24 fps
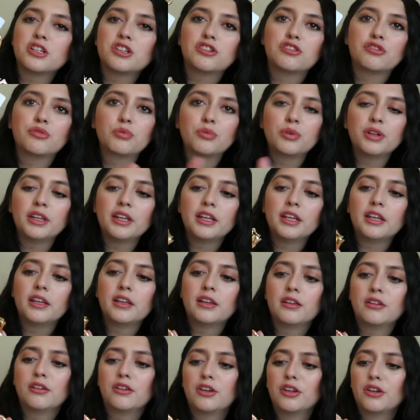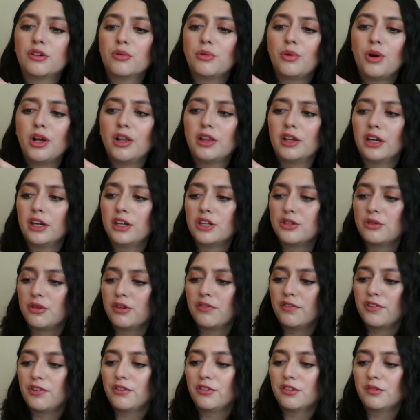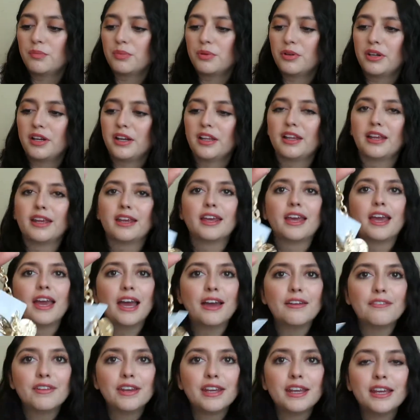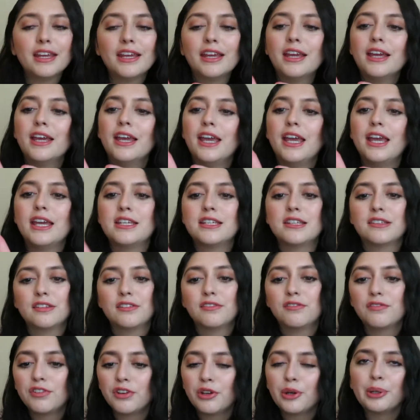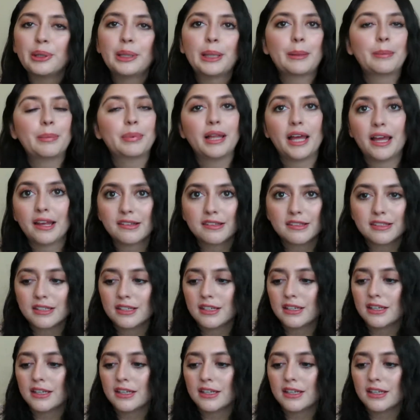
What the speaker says: It's really good quality too. It feels pretty like heavy. It doesn't feel like plastic.